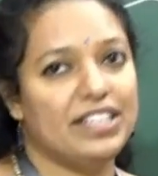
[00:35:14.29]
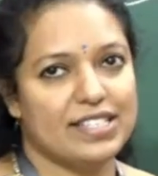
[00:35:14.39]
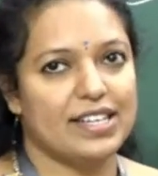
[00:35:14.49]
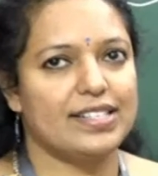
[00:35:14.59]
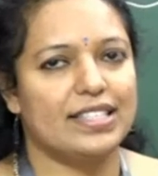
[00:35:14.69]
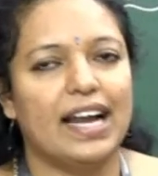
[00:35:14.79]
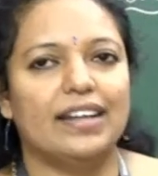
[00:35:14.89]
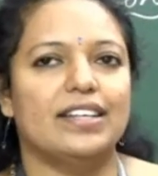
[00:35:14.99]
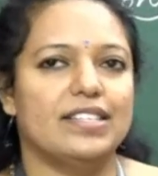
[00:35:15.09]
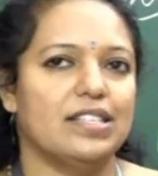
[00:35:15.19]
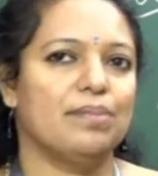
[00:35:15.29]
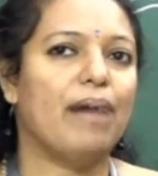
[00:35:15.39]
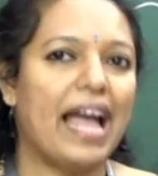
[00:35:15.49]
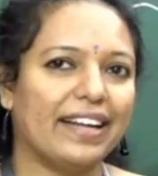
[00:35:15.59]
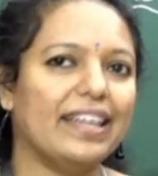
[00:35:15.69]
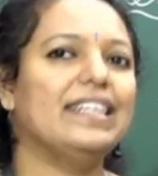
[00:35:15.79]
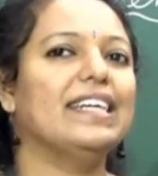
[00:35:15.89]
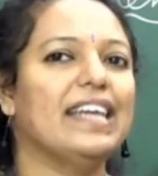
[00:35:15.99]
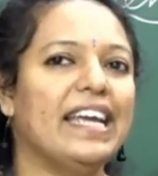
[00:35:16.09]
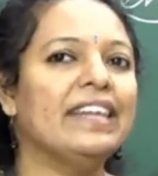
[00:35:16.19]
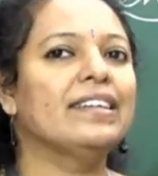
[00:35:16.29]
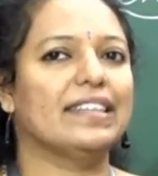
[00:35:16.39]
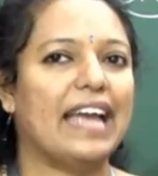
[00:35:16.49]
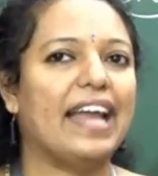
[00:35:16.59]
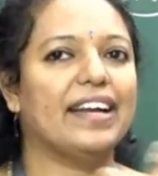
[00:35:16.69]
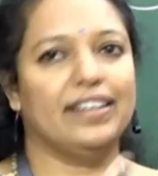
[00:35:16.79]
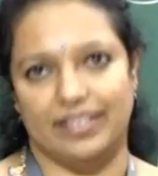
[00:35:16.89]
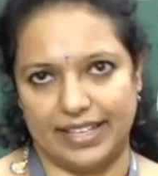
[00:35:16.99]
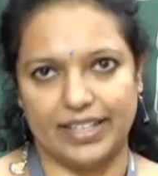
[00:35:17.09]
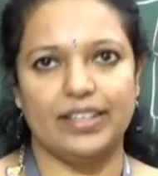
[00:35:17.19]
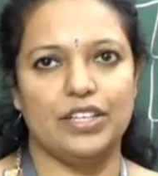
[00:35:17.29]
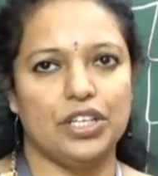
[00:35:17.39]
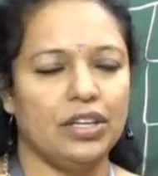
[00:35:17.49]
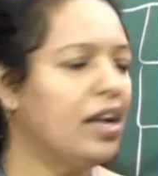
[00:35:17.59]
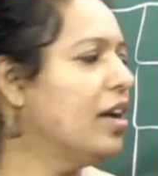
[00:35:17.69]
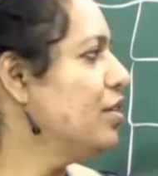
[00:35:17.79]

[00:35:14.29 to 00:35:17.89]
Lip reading: we discussed that it is magnetic ink character recognition.